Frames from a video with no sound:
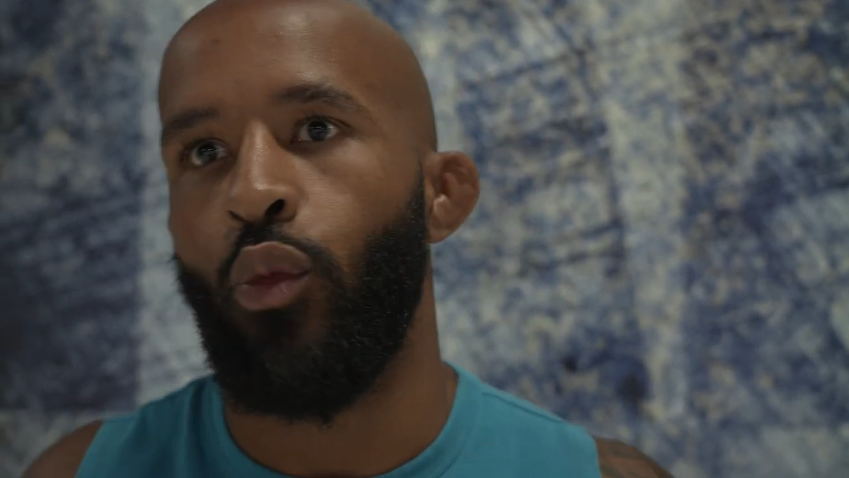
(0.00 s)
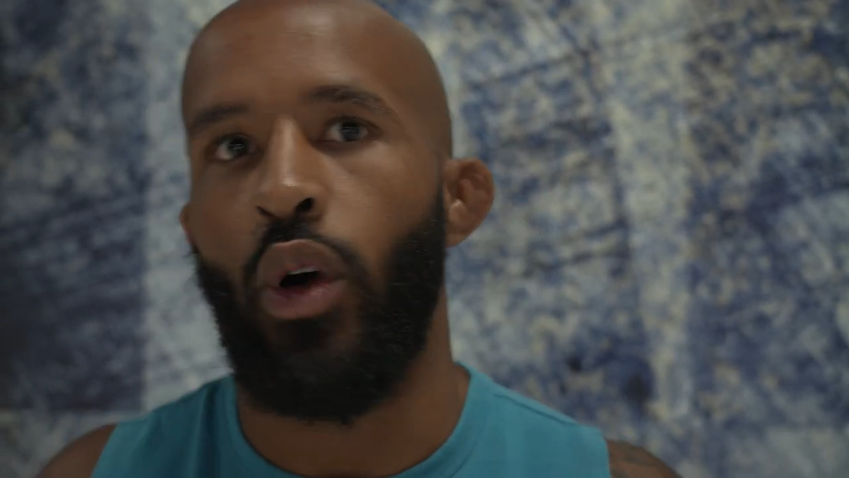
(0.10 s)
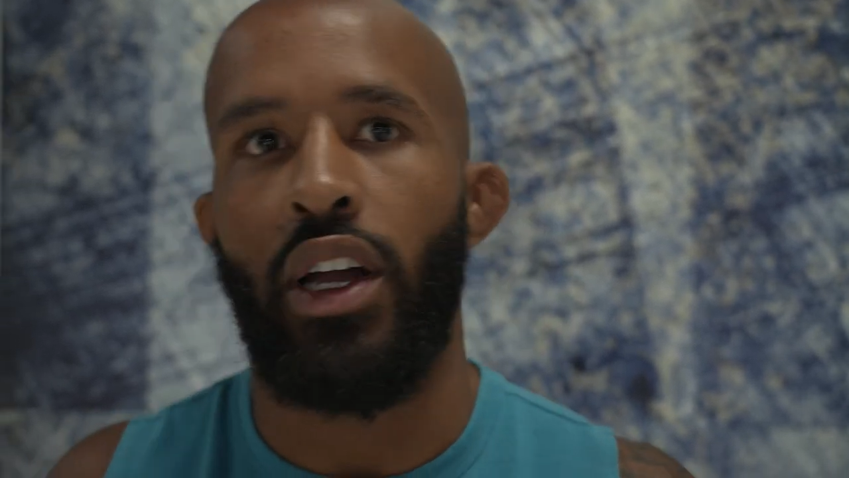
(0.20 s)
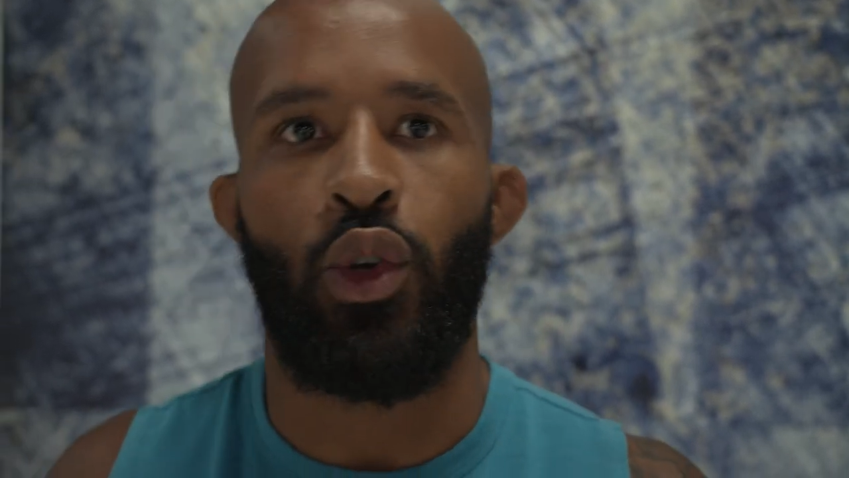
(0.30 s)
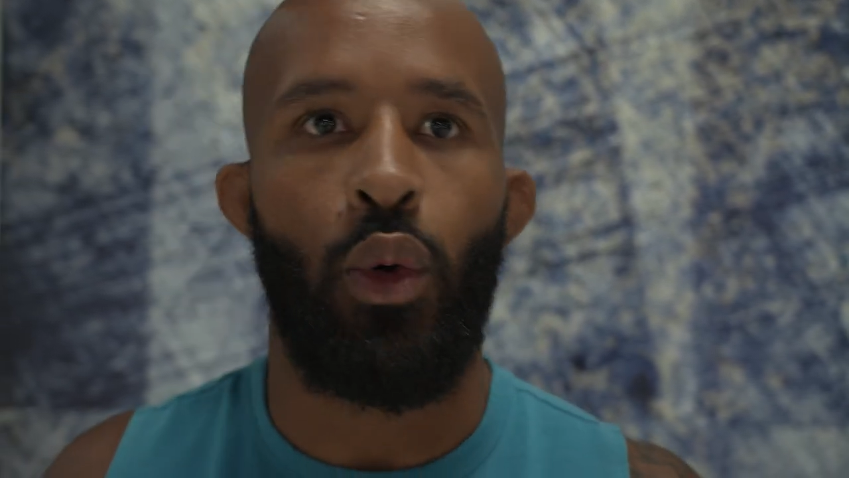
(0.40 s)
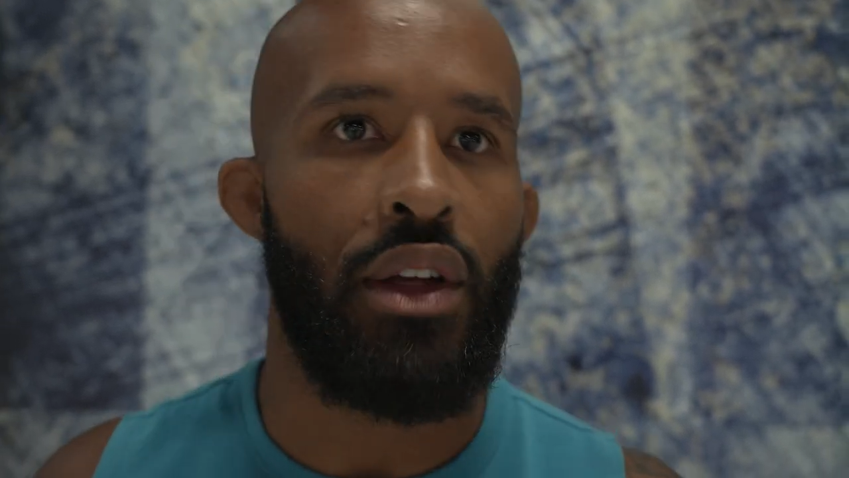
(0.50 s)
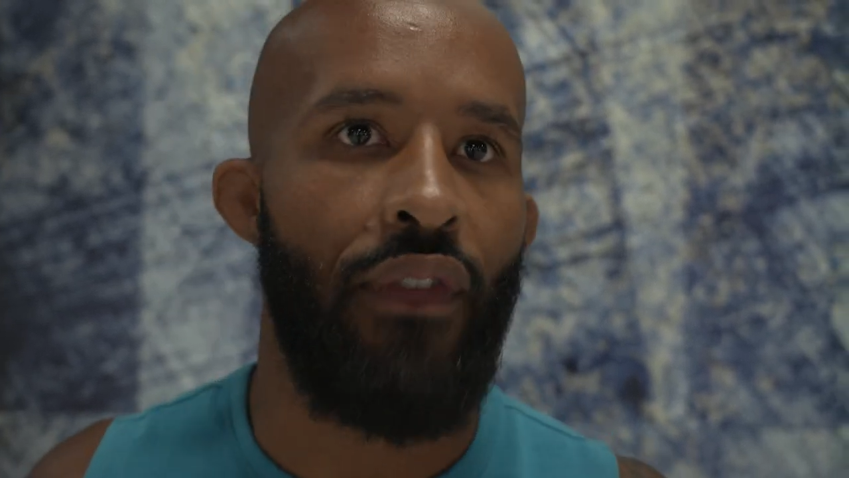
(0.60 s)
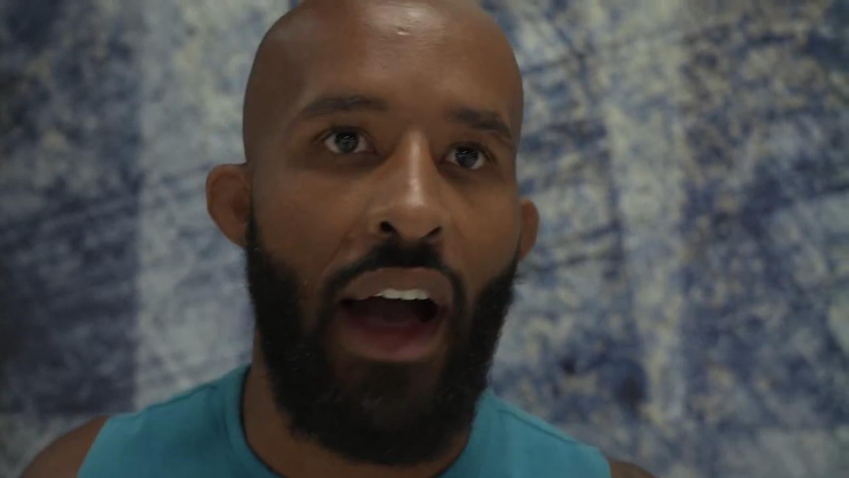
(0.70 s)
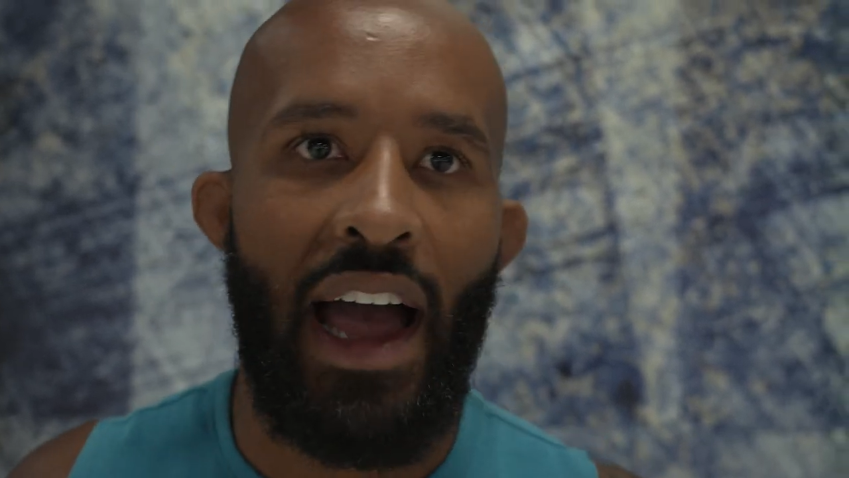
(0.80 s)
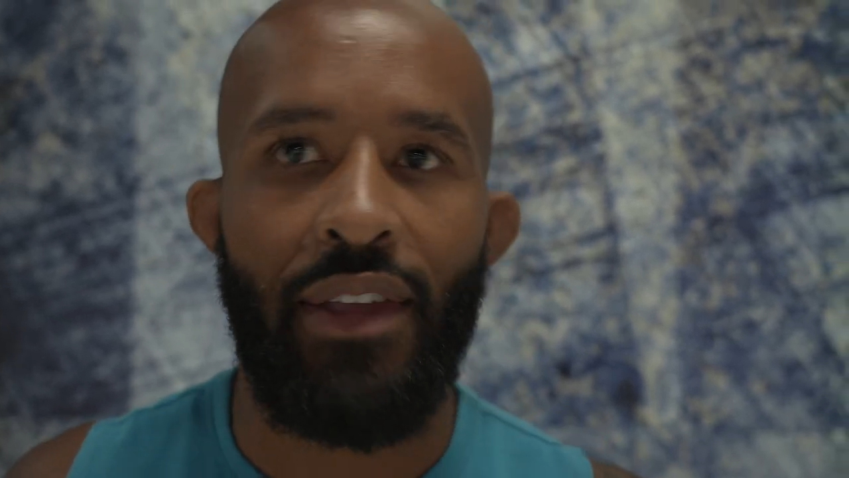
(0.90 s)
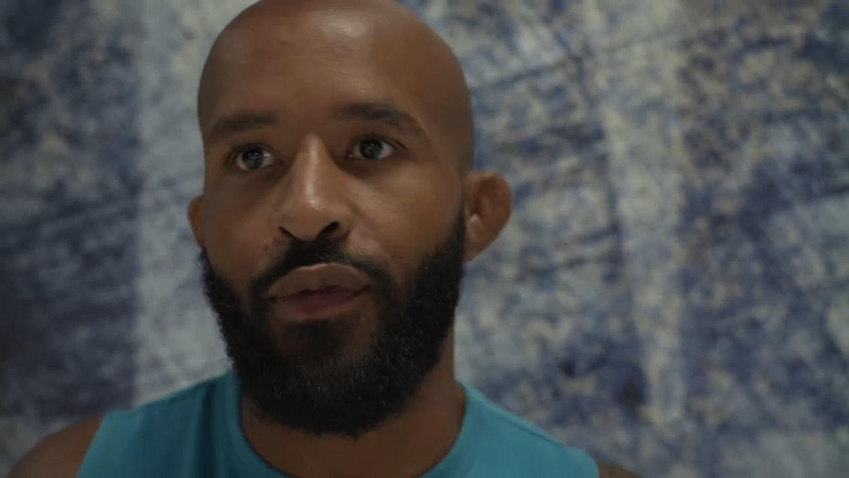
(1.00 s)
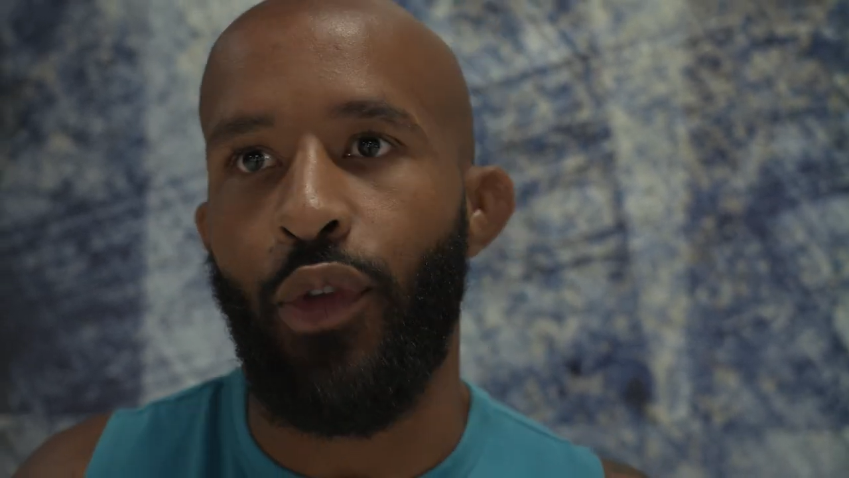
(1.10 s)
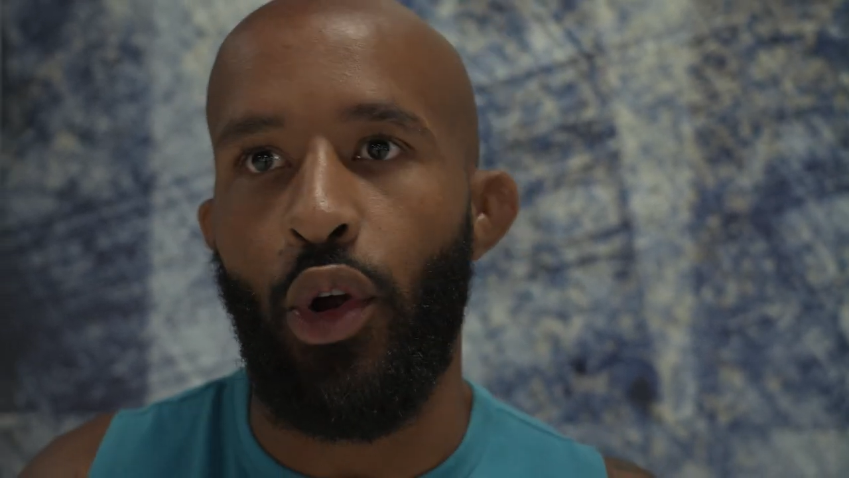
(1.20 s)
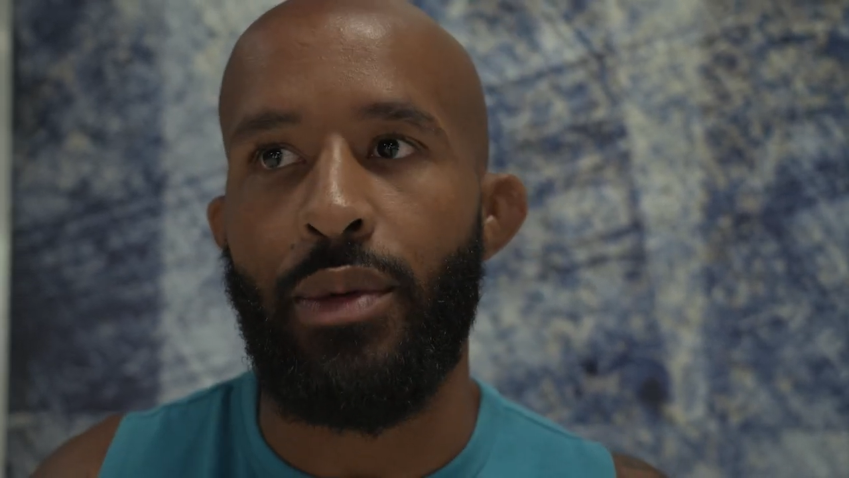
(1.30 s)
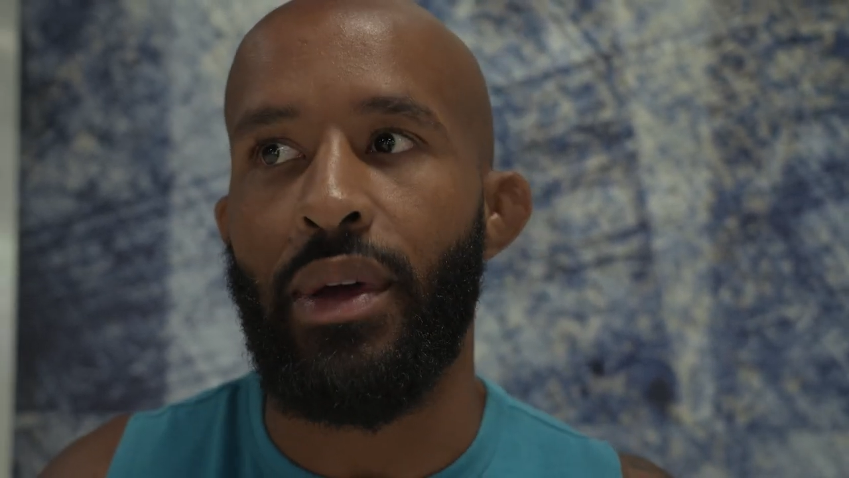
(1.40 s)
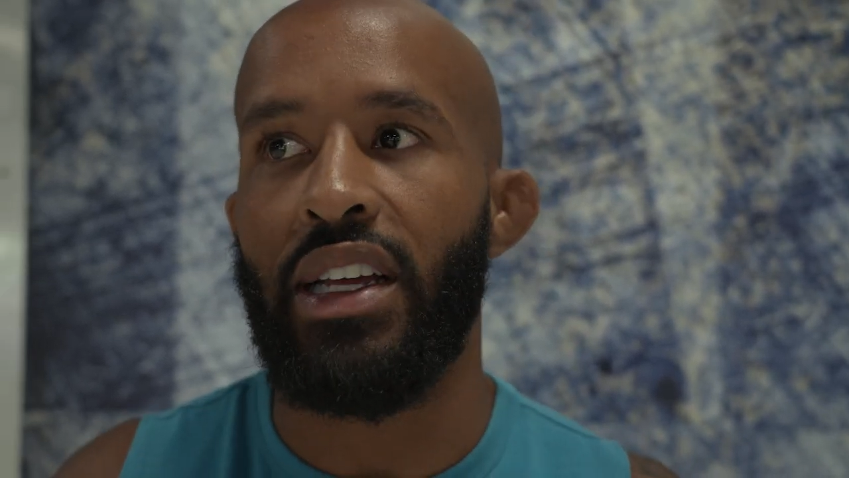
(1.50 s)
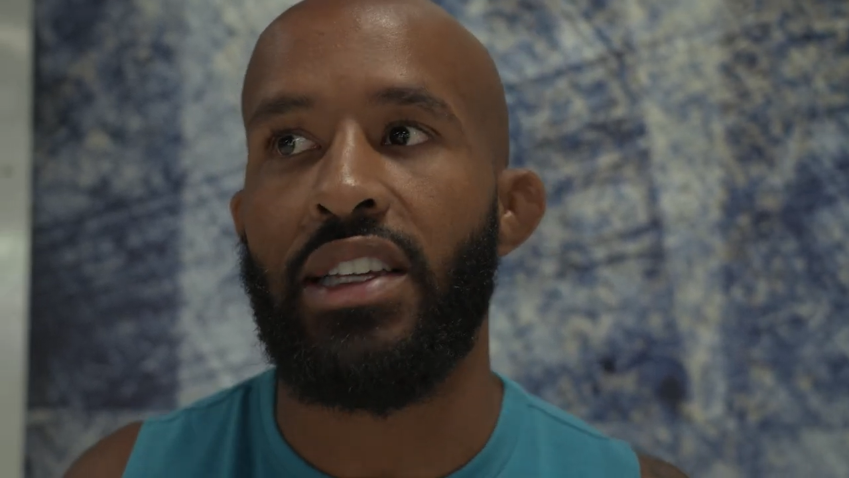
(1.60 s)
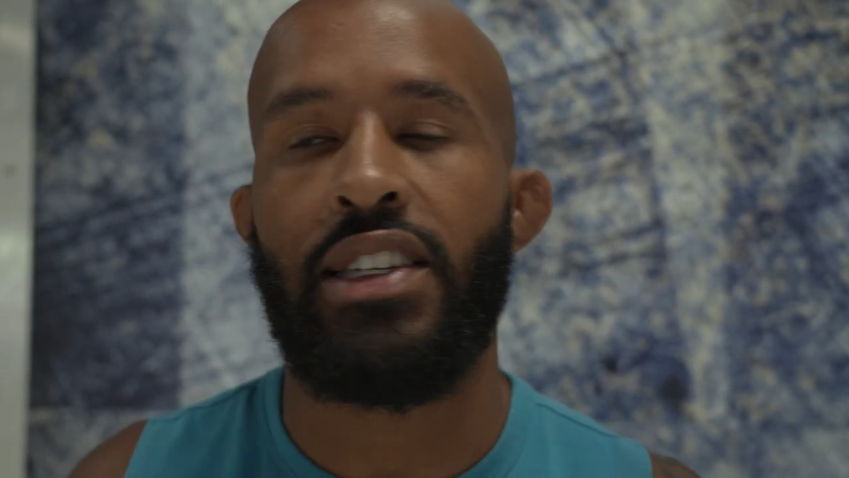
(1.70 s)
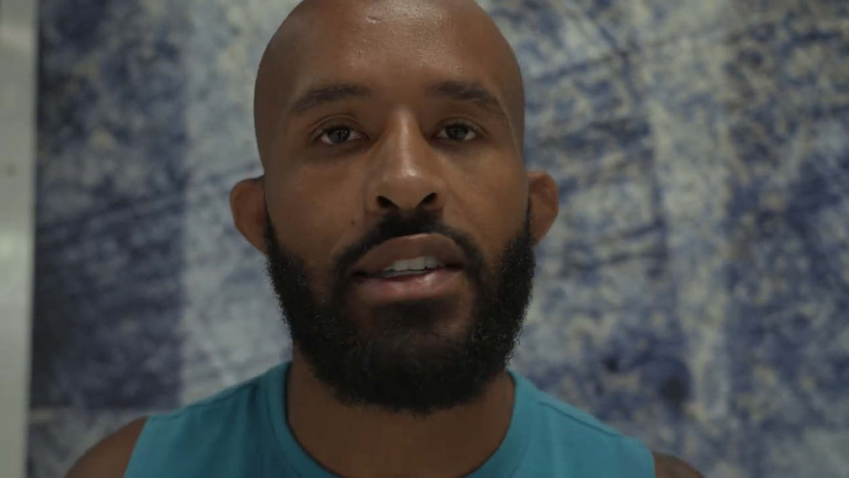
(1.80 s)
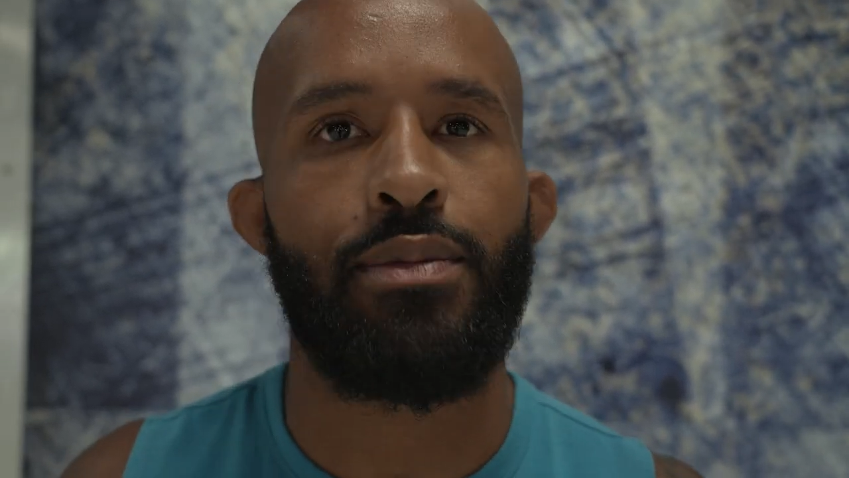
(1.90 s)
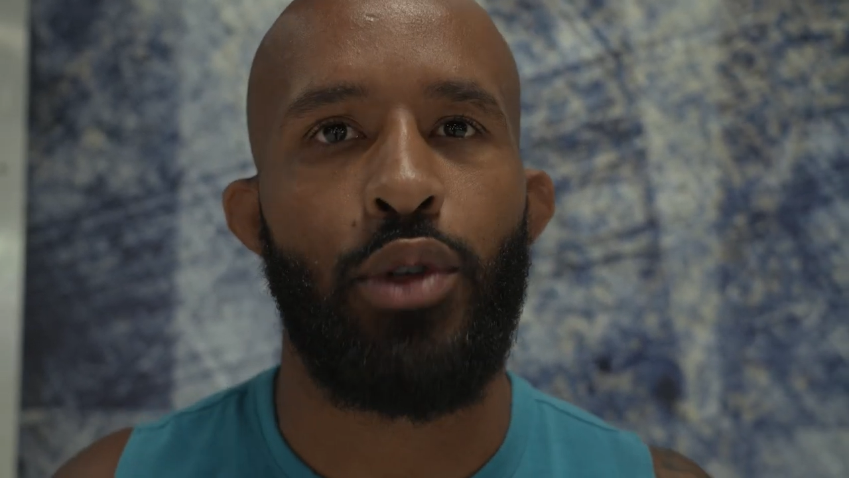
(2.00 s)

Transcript: what, 25, 30 minutes